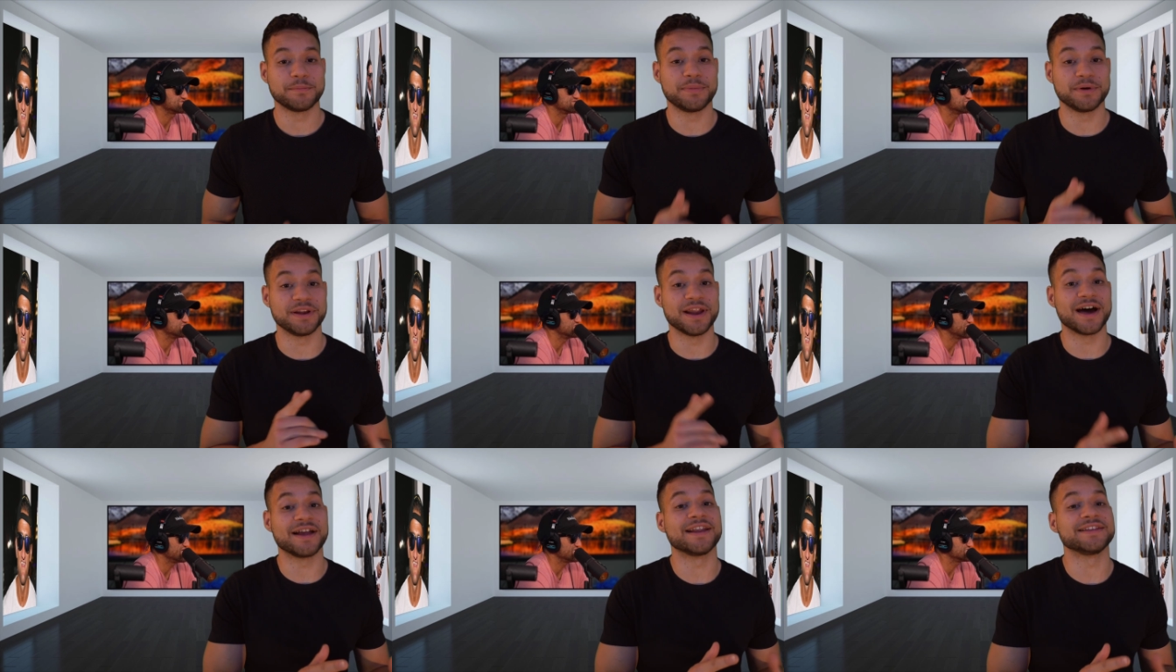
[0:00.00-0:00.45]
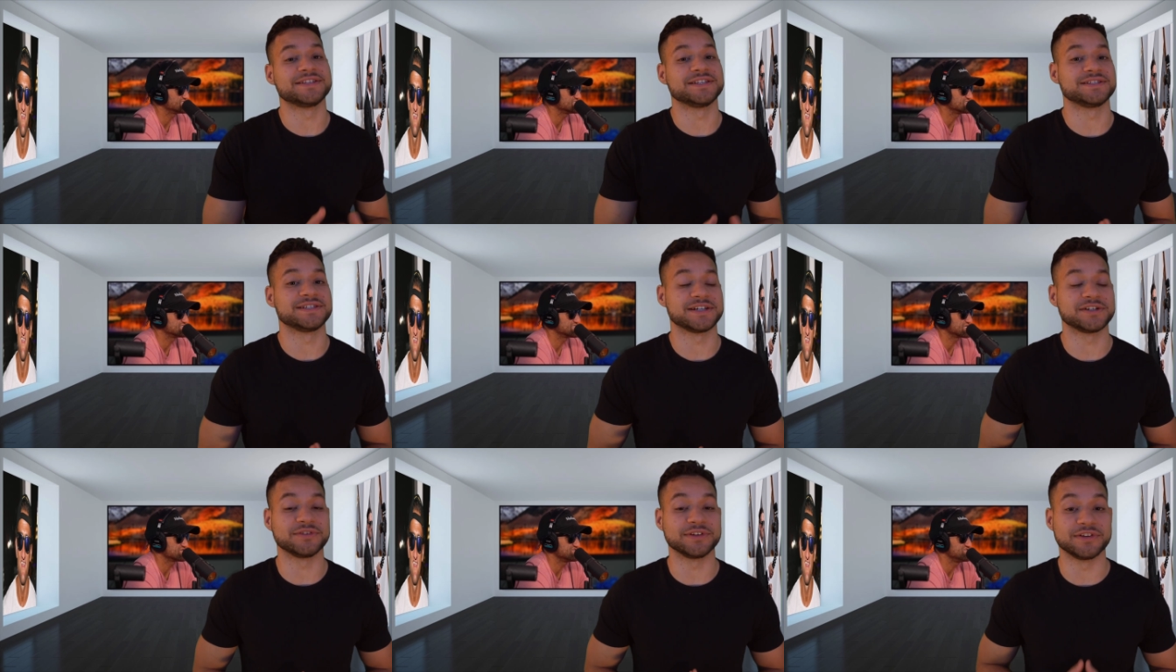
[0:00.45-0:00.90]
but not
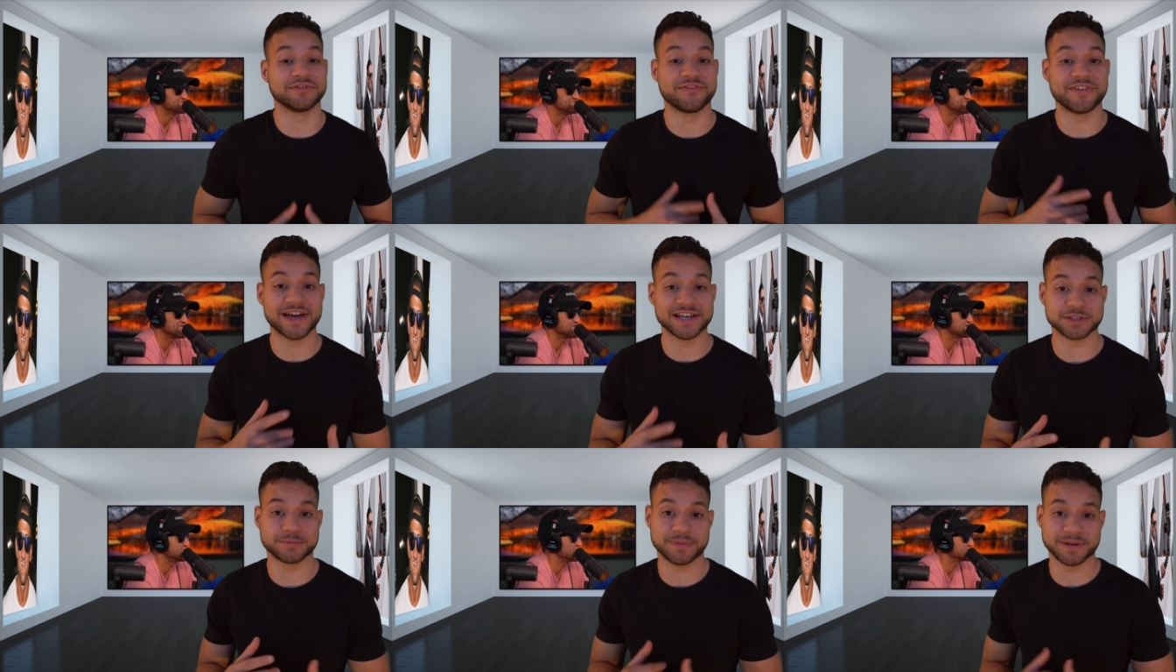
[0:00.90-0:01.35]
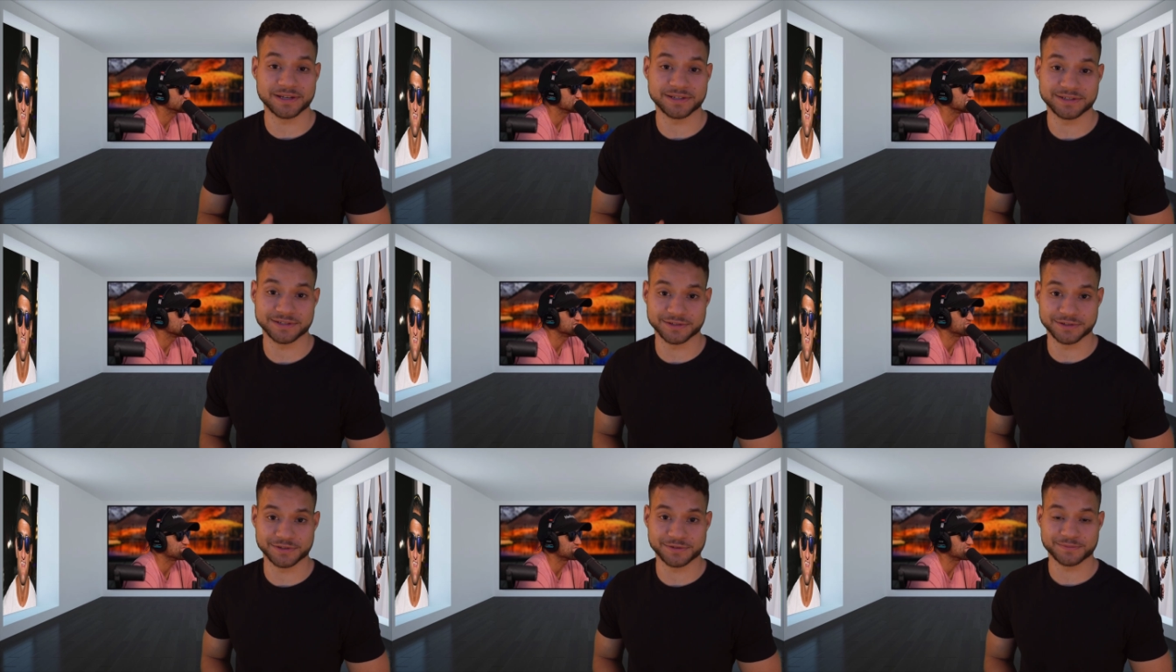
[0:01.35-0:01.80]
necessarily in fast
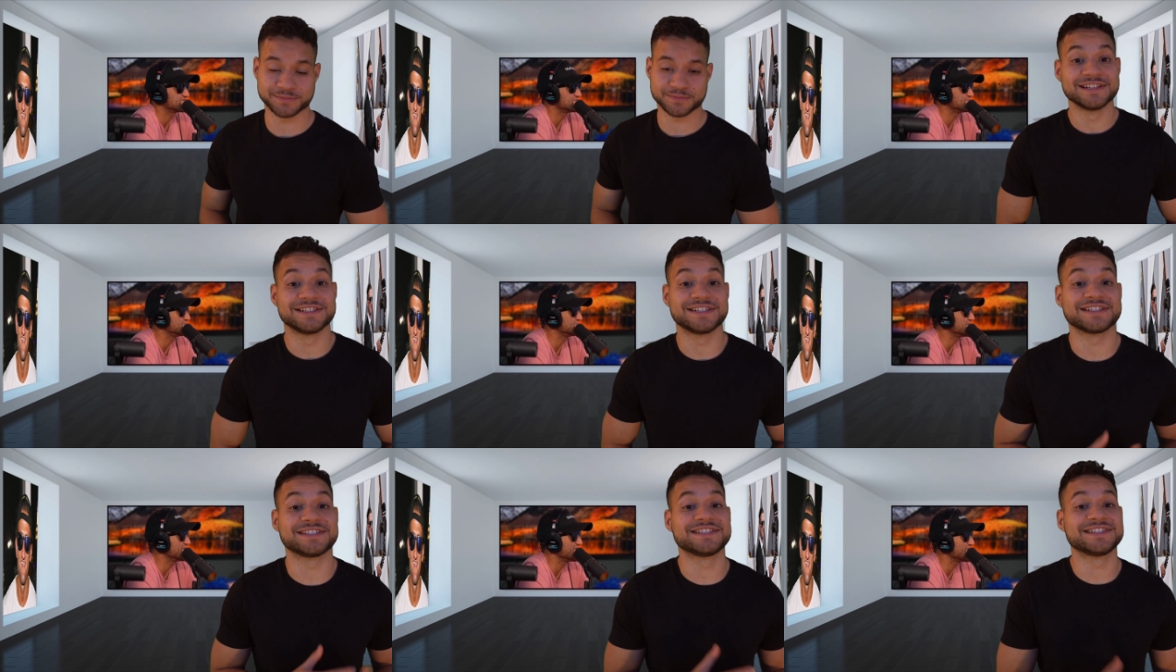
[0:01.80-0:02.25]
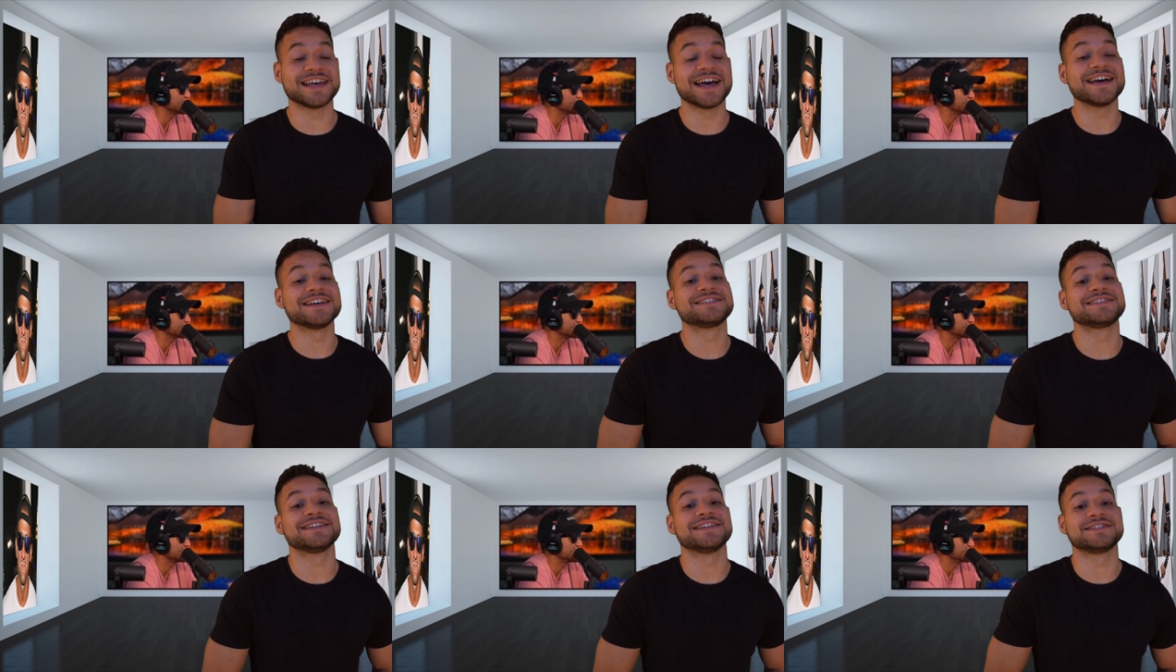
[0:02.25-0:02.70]
paces.
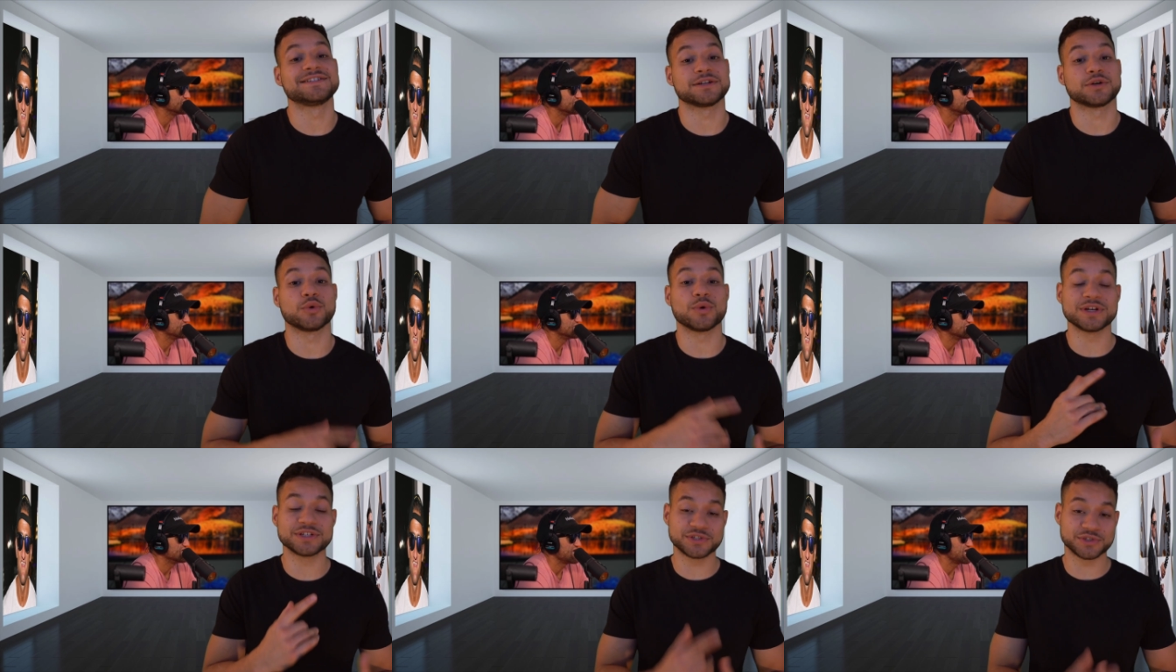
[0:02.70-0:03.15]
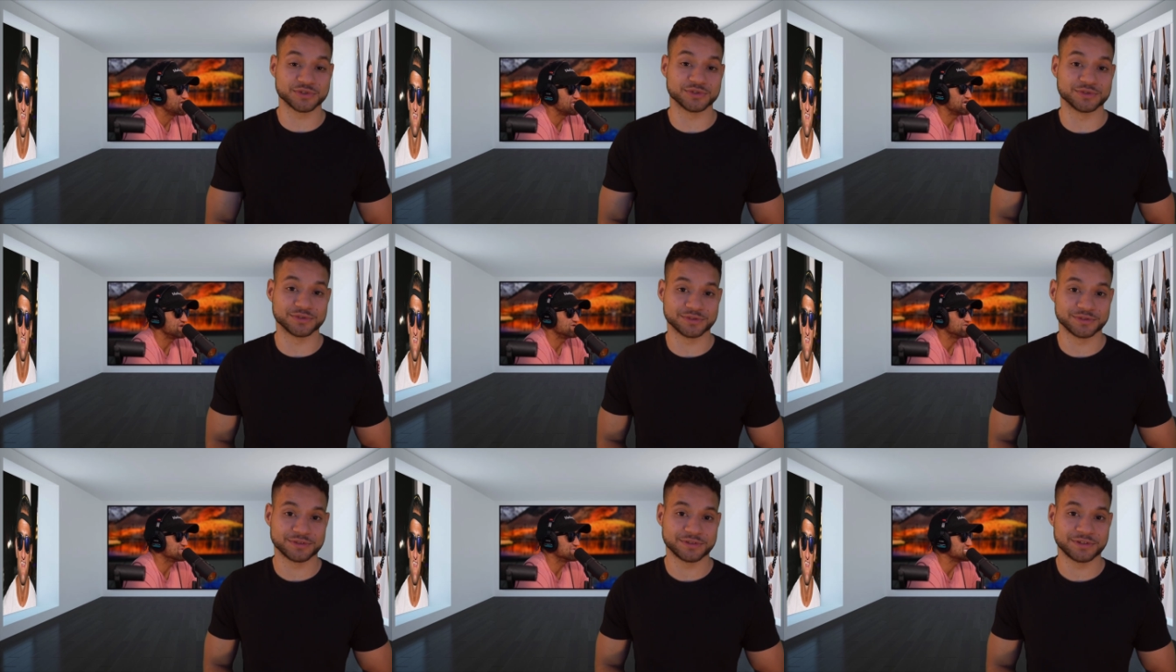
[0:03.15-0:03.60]
Success is
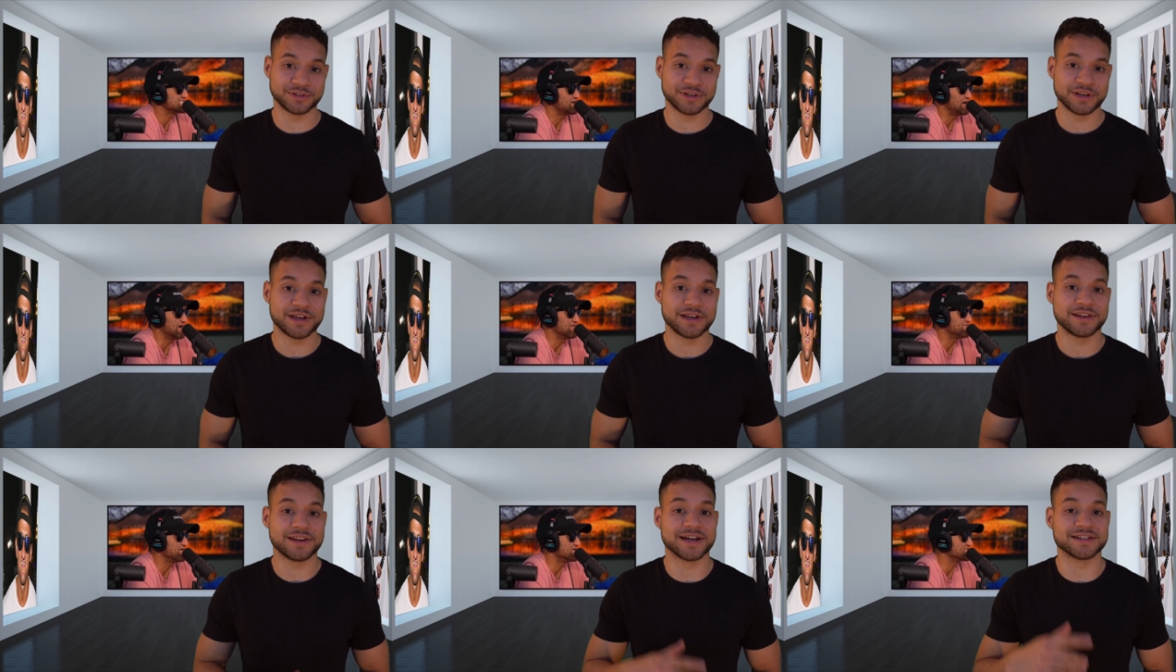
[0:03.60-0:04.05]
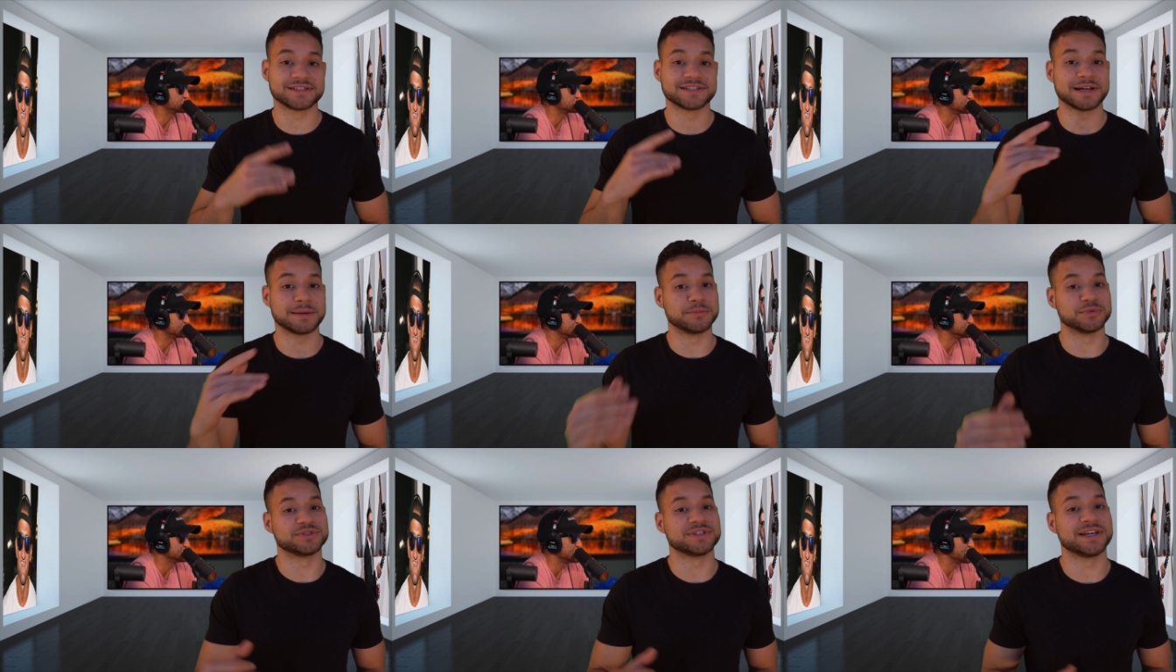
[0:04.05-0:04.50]
sequential, not
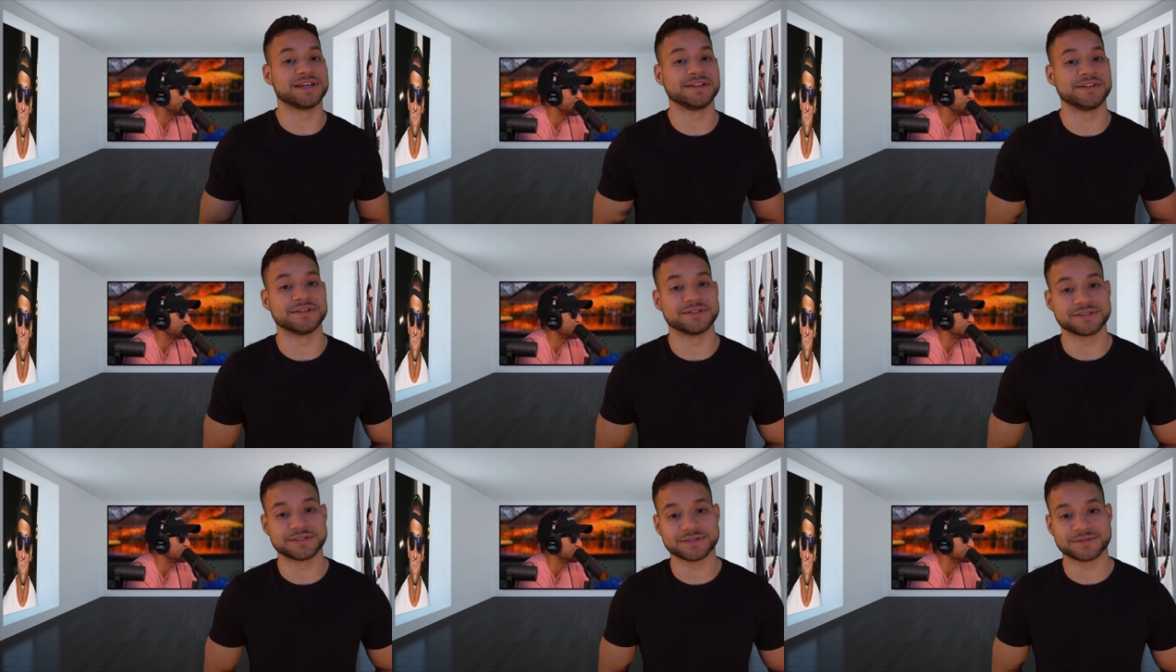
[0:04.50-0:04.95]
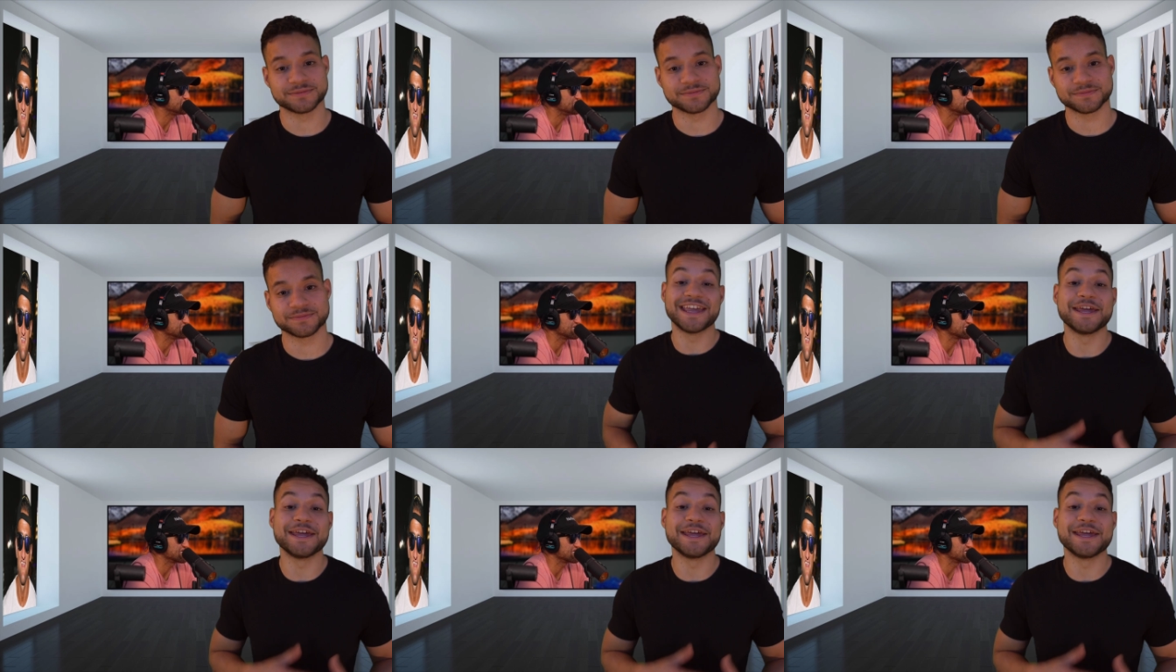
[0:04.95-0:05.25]
simultaneous.